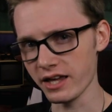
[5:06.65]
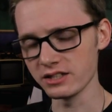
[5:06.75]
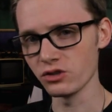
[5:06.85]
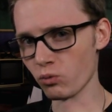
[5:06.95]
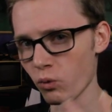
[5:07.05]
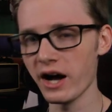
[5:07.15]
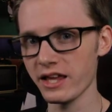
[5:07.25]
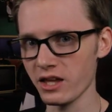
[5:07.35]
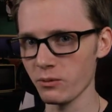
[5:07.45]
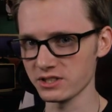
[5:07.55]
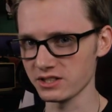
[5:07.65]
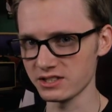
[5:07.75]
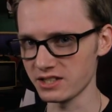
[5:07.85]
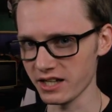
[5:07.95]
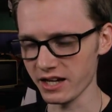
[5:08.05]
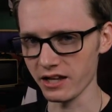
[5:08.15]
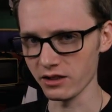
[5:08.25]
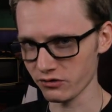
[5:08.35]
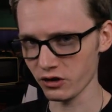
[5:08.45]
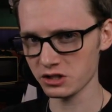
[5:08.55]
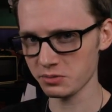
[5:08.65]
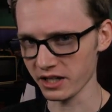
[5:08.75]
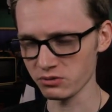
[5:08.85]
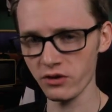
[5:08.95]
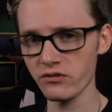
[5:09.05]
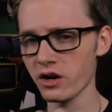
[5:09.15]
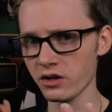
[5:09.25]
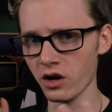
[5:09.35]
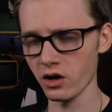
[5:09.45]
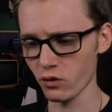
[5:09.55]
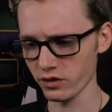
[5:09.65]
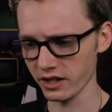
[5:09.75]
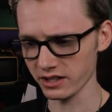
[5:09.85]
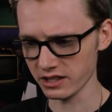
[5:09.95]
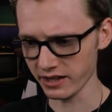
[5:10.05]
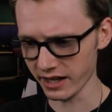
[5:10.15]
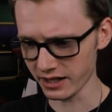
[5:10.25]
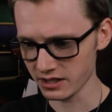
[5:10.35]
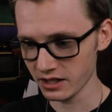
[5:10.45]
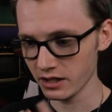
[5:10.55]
is and why he wasn't seeing it in the first place. We have already gone over this in that